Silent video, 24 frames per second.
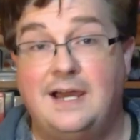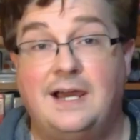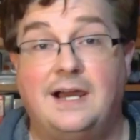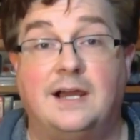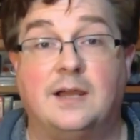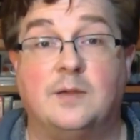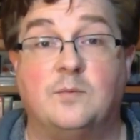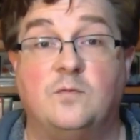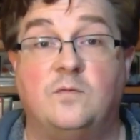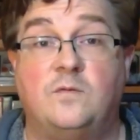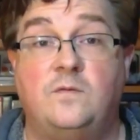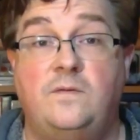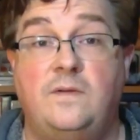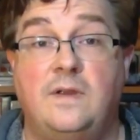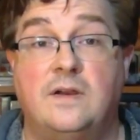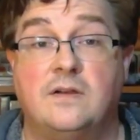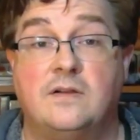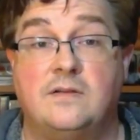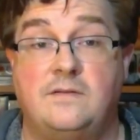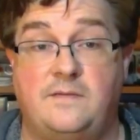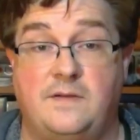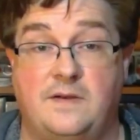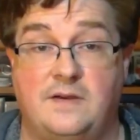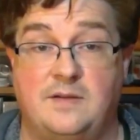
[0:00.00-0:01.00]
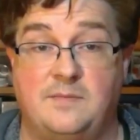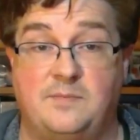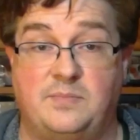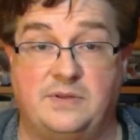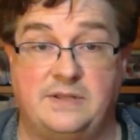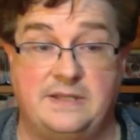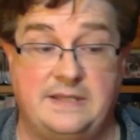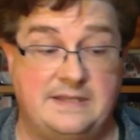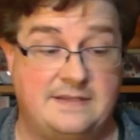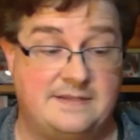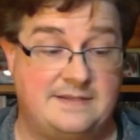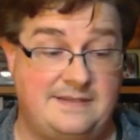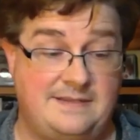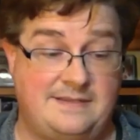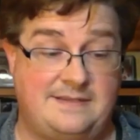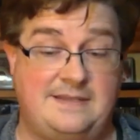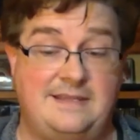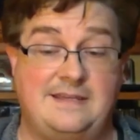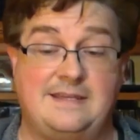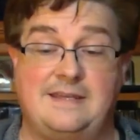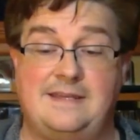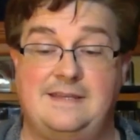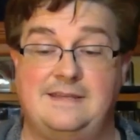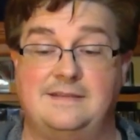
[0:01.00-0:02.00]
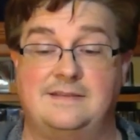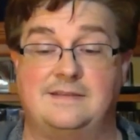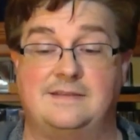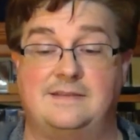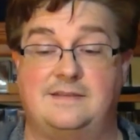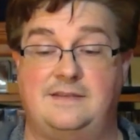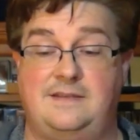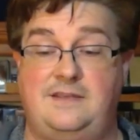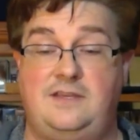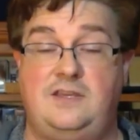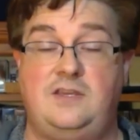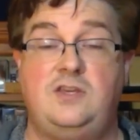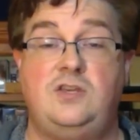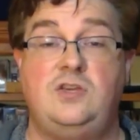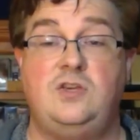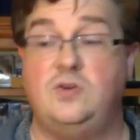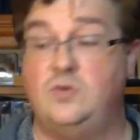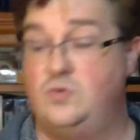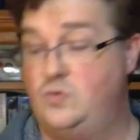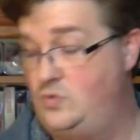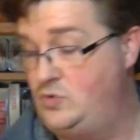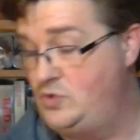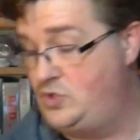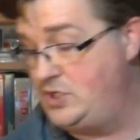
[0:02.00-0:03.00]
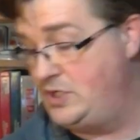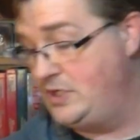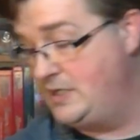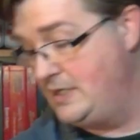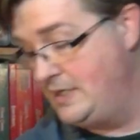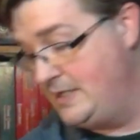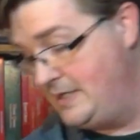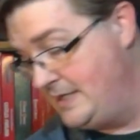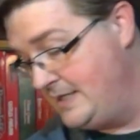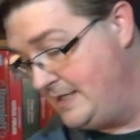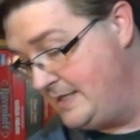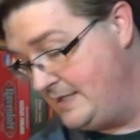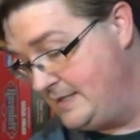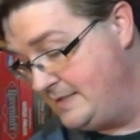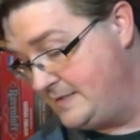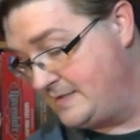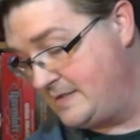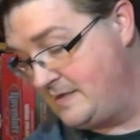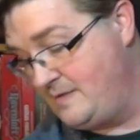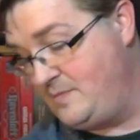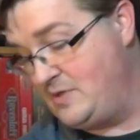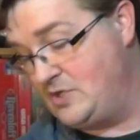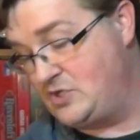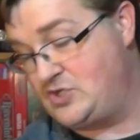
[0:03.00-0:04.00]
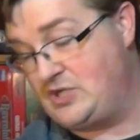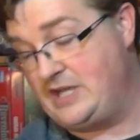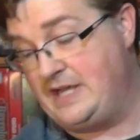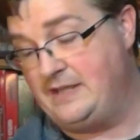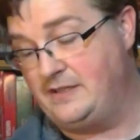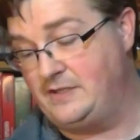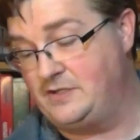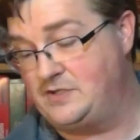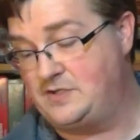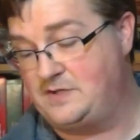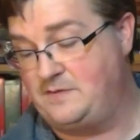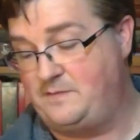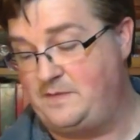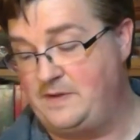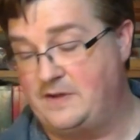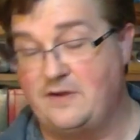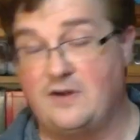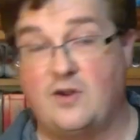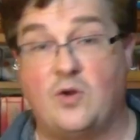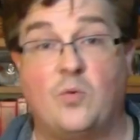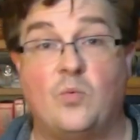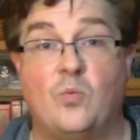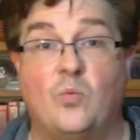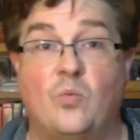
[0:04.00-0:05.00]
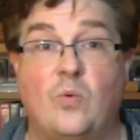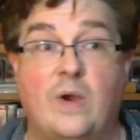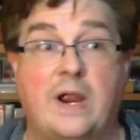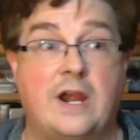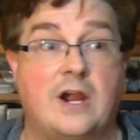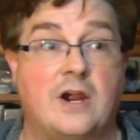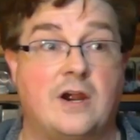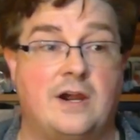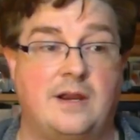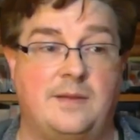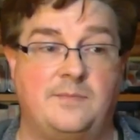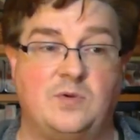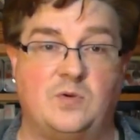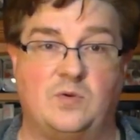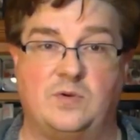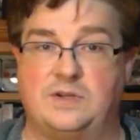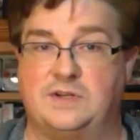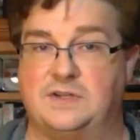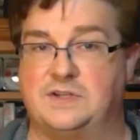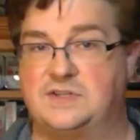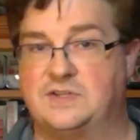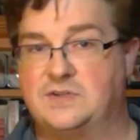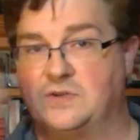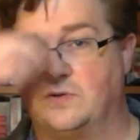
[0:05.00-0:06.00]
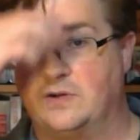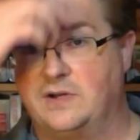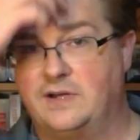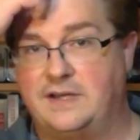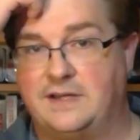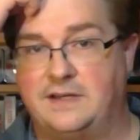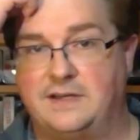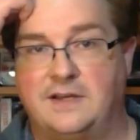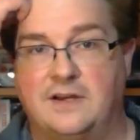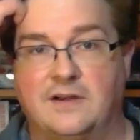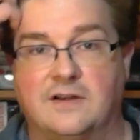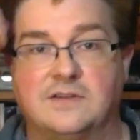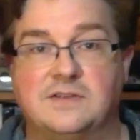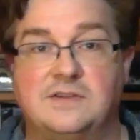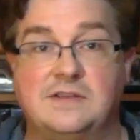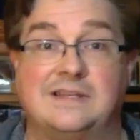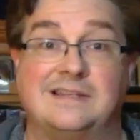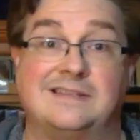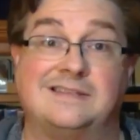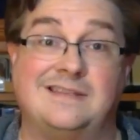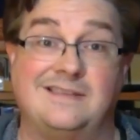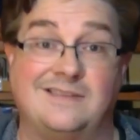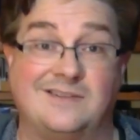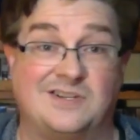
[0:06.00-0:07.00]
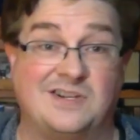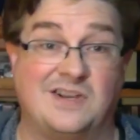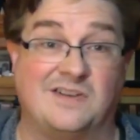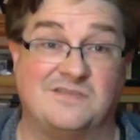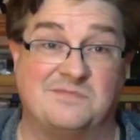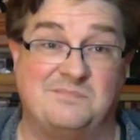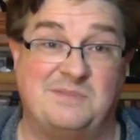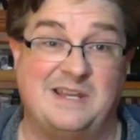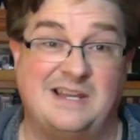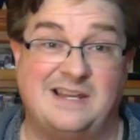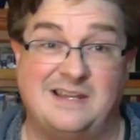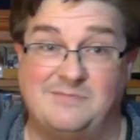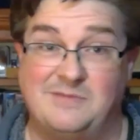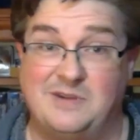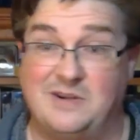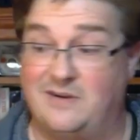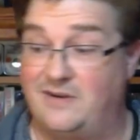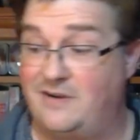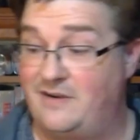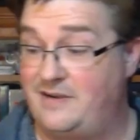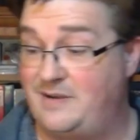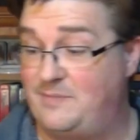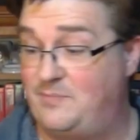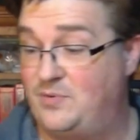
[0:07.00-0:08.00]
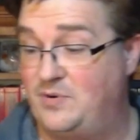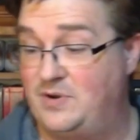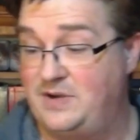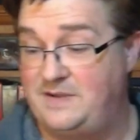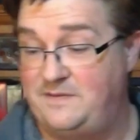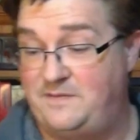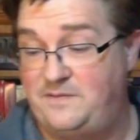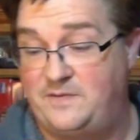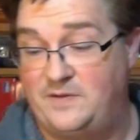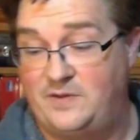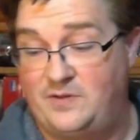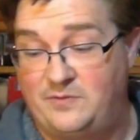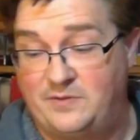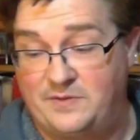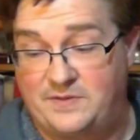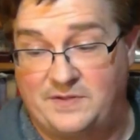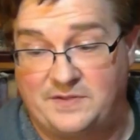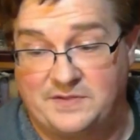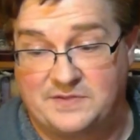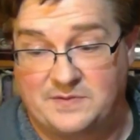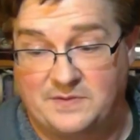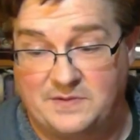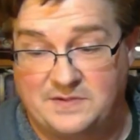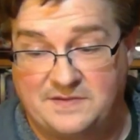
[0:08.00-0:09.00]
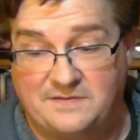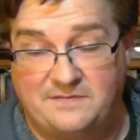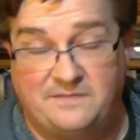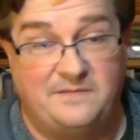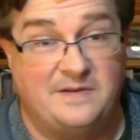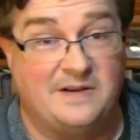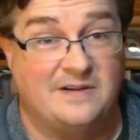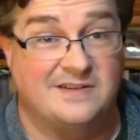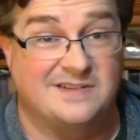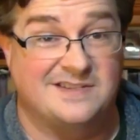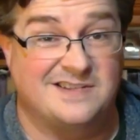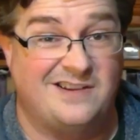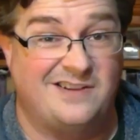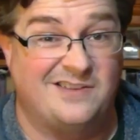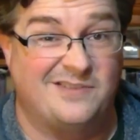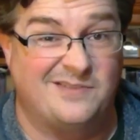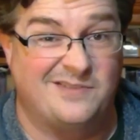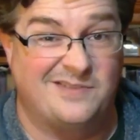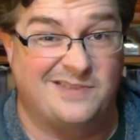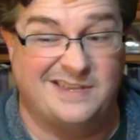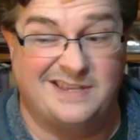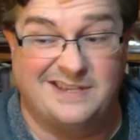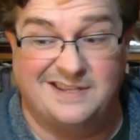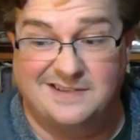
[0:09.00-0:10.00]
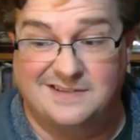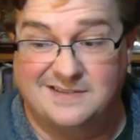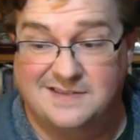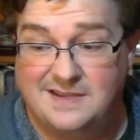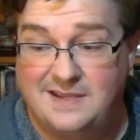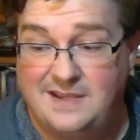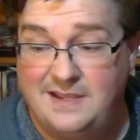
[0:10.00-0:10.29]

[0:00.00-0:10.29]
I'm very, very pleased. This thing is huge. It's going to be a challenge to figure out where I'm going to store it in here. As you can see, the shelves behind me are already pretty full with all sorts of various other things.